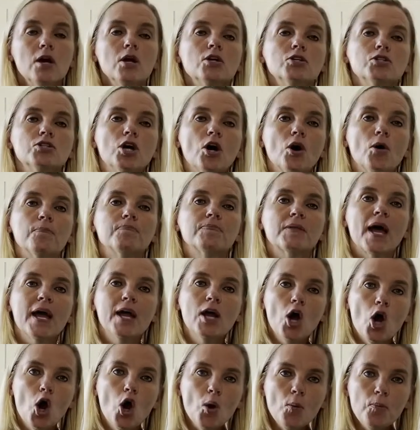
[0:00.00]
So I
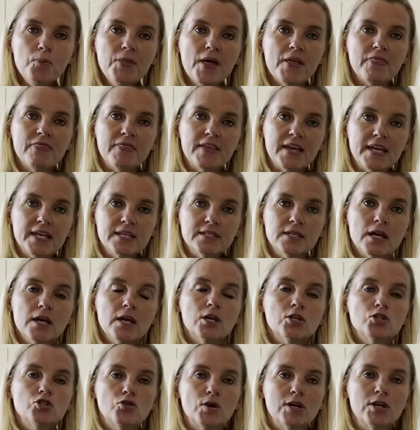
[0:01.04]
hope that these
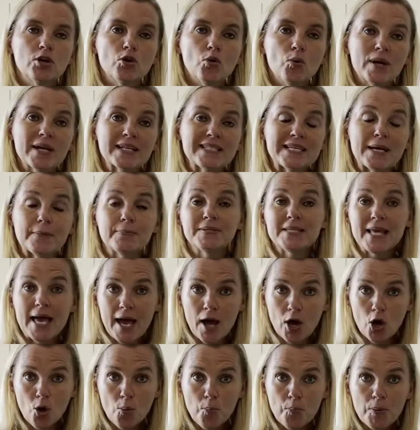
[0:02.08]
trainer quick tips
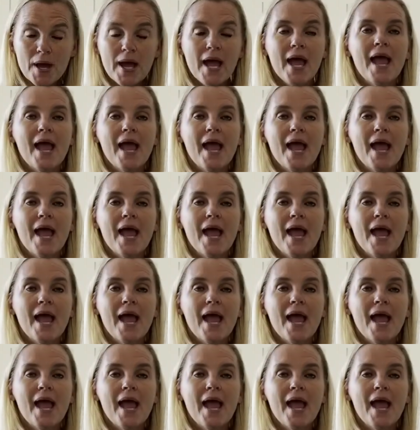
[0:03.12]
help.